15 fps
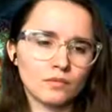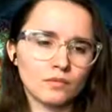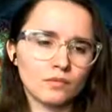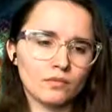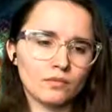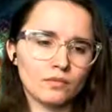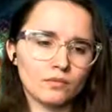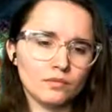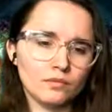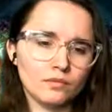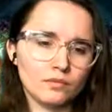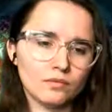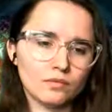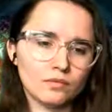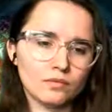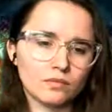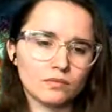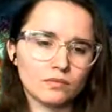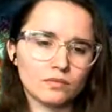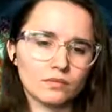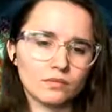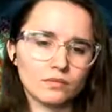
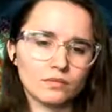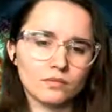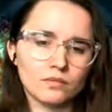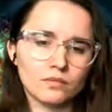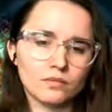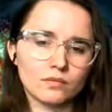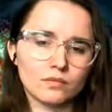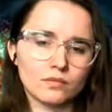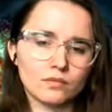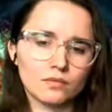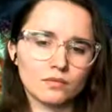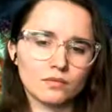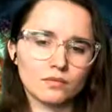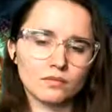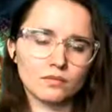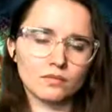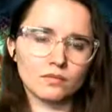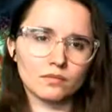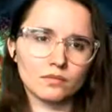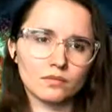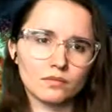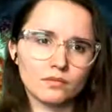
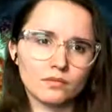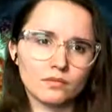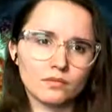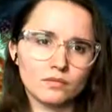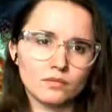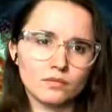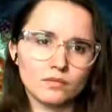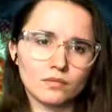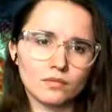No words are spoken by the person on screen.